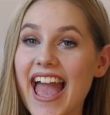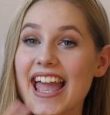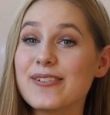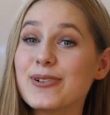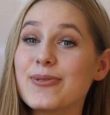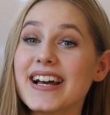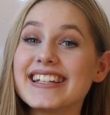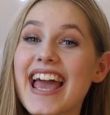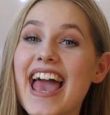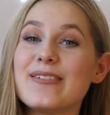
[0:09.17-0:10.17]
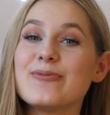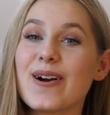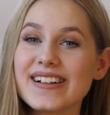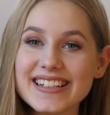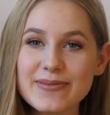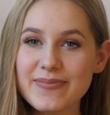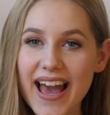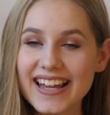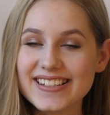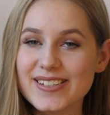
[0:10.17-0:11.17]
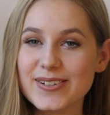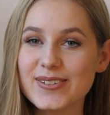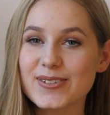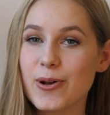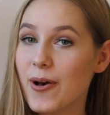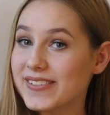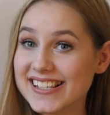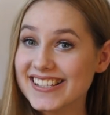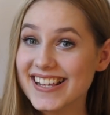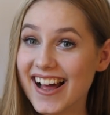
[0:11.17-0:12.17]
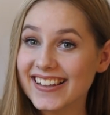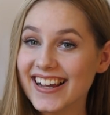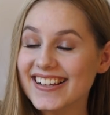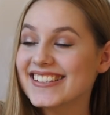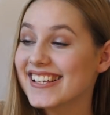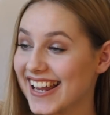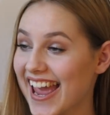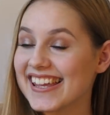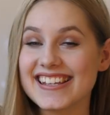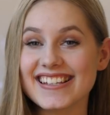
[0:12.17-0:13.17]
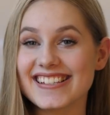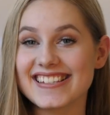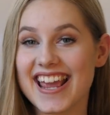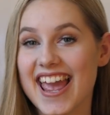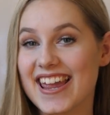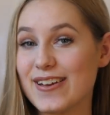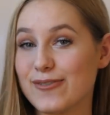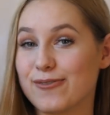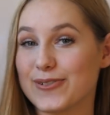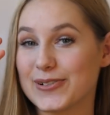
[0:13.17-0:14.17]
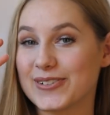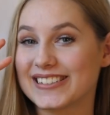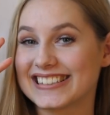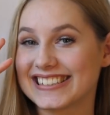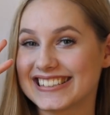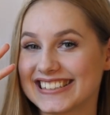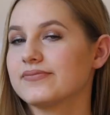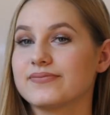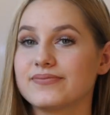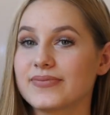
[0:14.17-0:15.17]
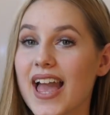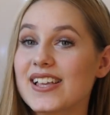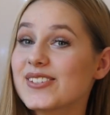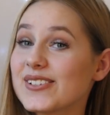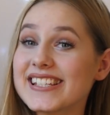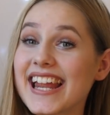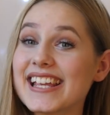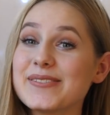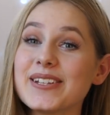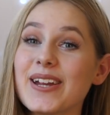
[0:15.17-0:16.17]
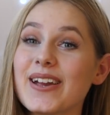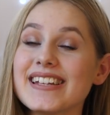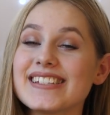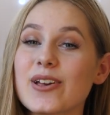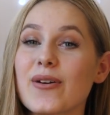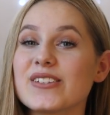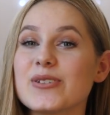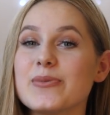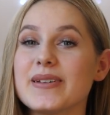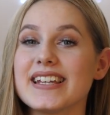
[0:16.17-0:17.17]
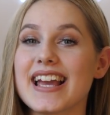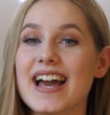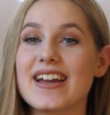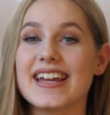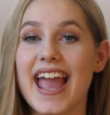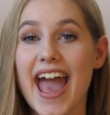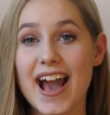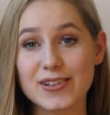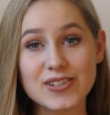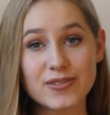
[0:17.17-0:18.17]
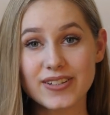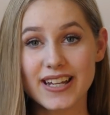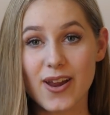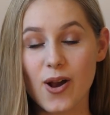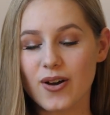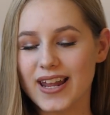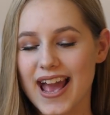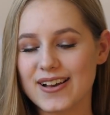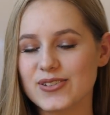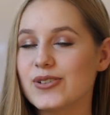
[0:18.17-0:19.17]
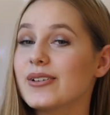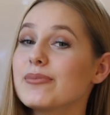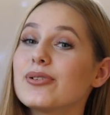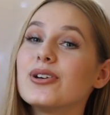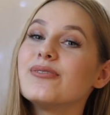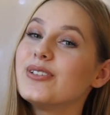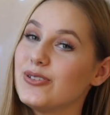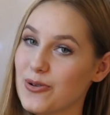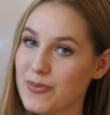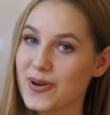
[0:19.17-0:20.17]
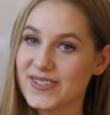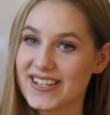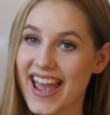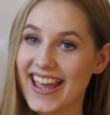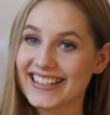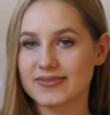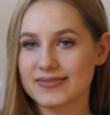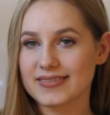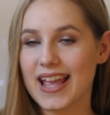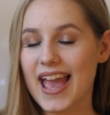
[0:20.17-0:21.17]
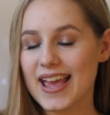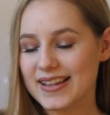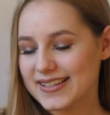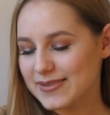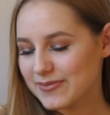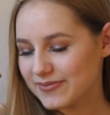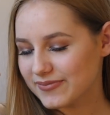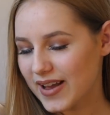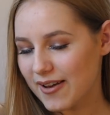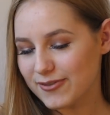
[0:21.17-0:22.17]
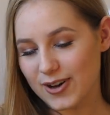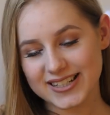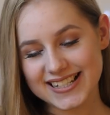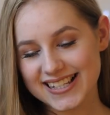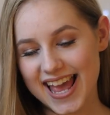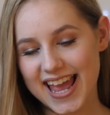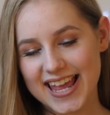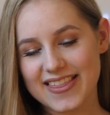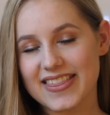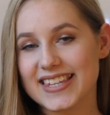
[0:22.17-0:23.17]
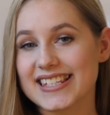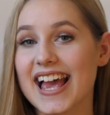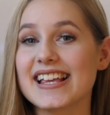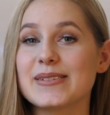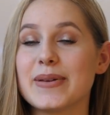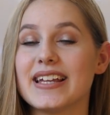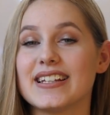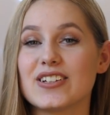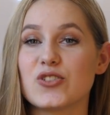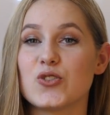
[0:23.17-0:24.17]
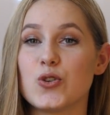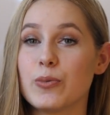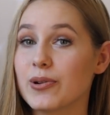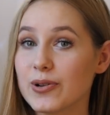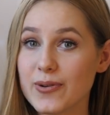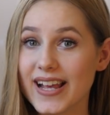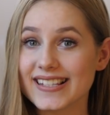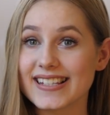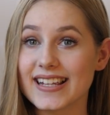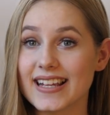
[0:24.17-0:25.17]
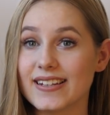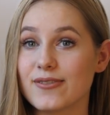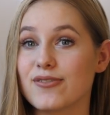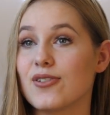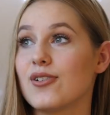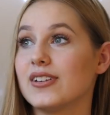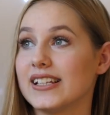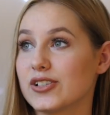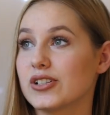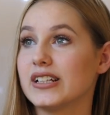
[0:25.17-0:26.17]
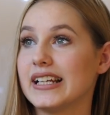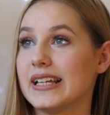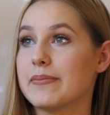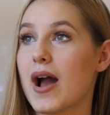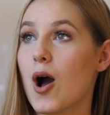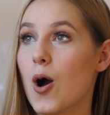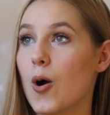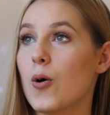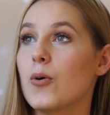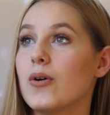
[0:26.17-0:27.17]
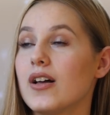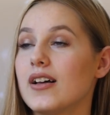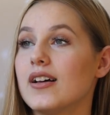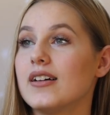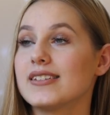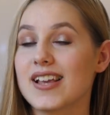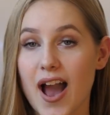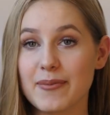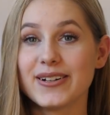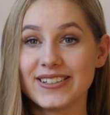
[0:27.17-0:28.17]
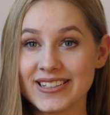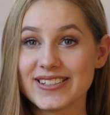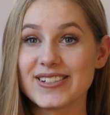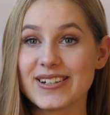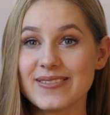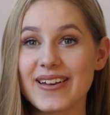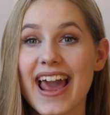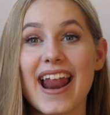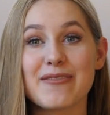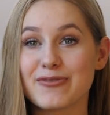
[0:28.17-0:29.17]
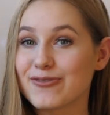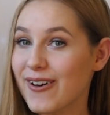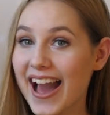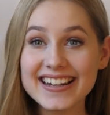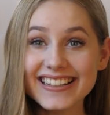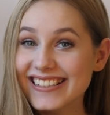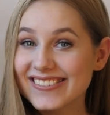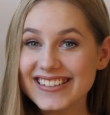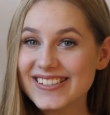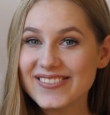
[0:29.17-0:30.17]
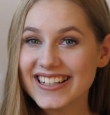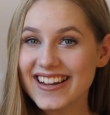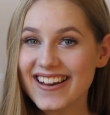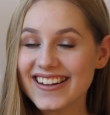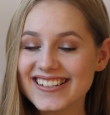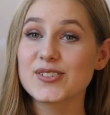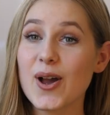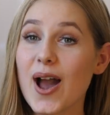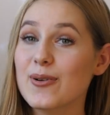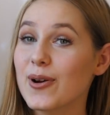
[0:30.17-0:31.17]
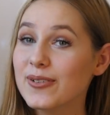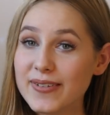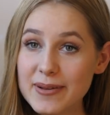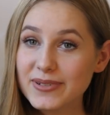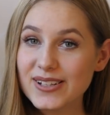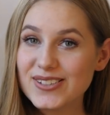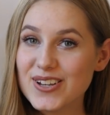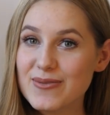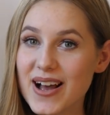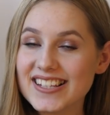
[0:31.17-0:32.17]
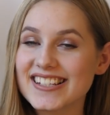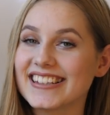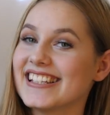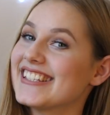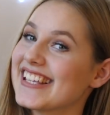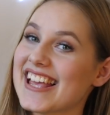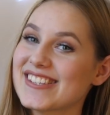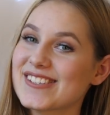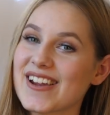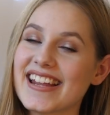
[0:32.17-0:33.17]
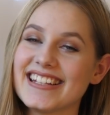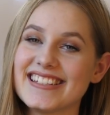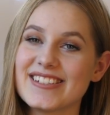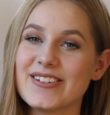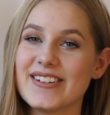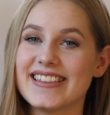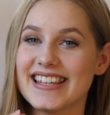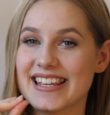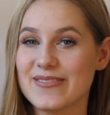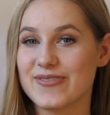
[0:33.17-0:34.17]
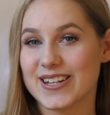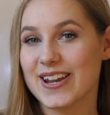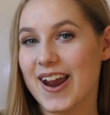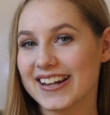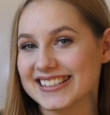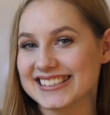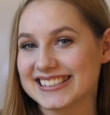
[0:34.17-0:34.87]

Hey everyone, and welcome back to Top Days with Talia. Today is day 4. So today's video is going to be a how-to video on how to improve your ponche. And I've got to say, this has been super requested for literally my whole time on YouTube, and I'm finally doing this video. So I won't ramble on too much, let's get straight into the video.